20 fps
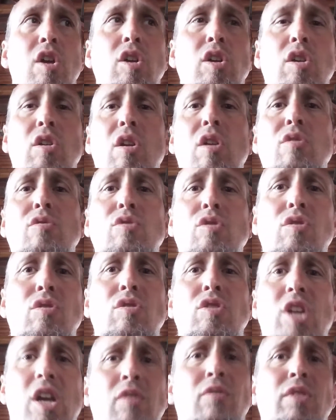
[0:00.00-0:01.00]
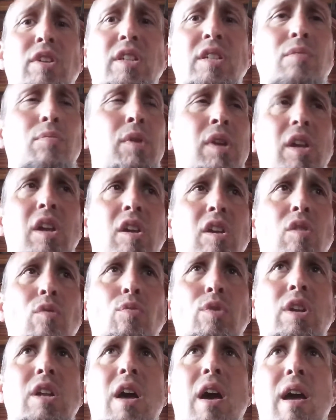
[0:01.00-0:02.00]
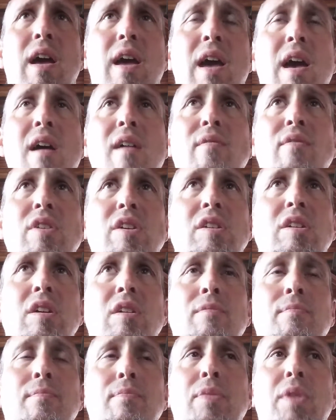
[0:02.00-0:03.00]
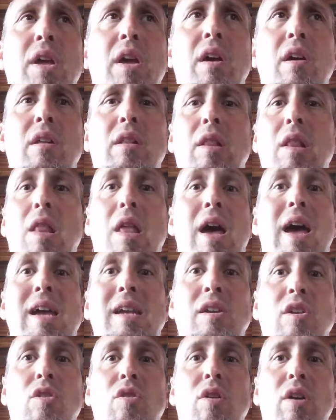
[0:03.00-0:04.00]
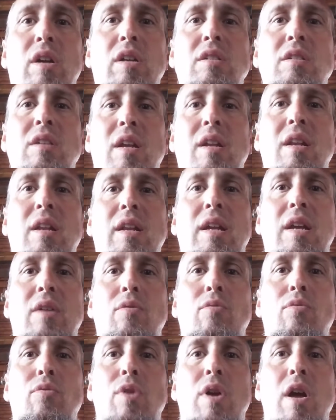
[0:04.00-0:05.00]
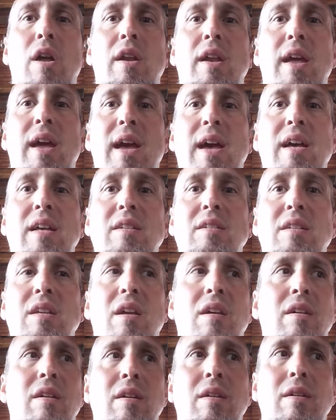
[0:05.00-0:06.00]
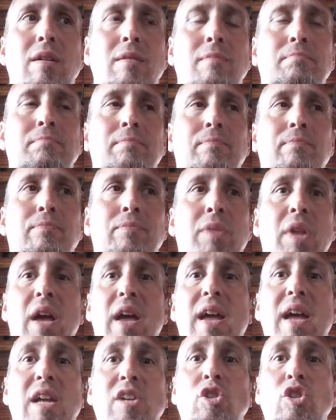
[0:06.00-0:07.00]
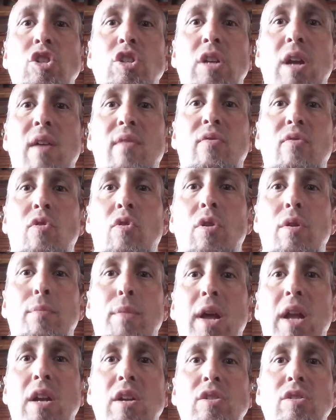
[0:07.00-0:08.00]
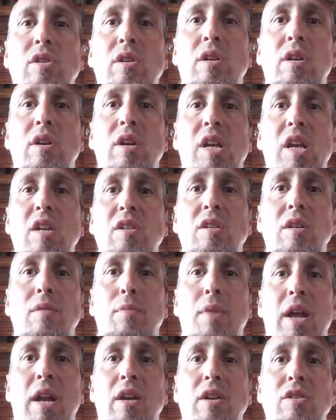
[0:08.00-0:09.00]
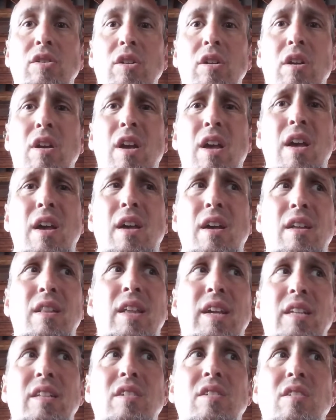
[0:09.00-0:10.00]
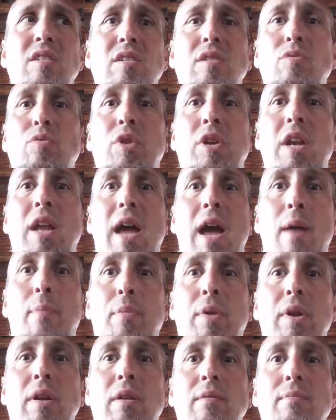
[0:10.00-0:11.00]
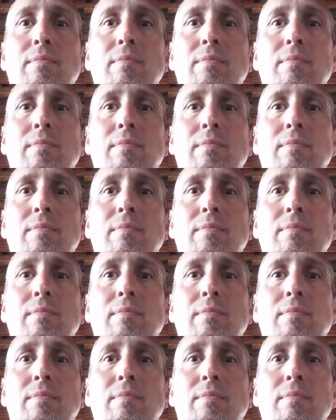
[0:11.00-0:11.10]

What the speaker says: You don't, generally speaking, you would not have a line cook suddenly run as a head chef or manager, a kitchen manager. Like, this just wouldn't happen.